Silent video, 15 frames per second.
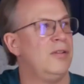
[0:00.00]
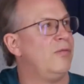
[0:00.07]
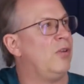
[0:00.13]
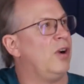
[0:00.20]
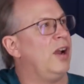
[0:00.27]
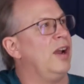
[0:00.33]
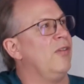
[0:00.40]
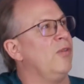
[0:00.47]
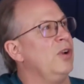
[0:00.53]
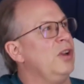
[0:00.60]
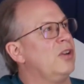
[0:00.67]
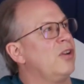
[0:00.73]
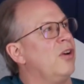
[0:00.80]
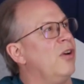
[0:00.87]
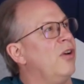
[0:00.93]
for every
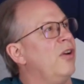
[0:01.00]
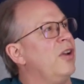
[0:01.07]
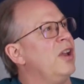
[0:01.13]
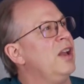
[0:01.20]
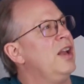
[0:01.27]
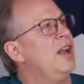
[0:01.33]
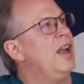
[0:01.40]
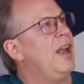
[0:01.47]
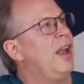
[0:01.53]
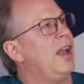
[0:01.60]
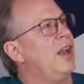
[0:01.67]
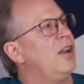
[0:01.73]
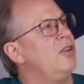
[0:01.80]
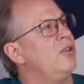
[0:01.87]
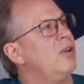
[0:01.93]
turn.
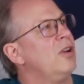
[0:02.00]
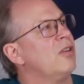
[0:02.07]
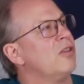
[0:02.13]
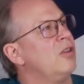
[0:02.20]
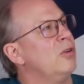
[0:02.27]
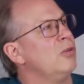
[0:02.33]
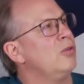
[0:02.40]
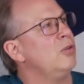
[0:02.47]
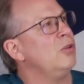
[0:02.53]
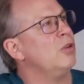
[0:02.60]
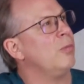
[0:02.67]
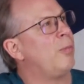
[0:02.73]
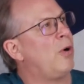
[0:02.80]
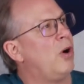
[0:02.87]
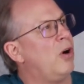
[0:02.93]
And you can still do
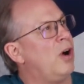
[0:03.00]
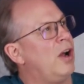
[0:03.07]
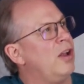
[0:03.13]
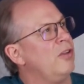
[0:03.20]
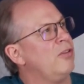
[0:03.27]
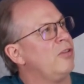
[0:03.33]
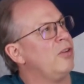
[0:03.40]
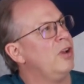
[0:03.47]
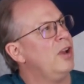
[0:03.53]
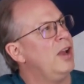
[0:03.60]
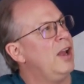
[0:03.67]
your pause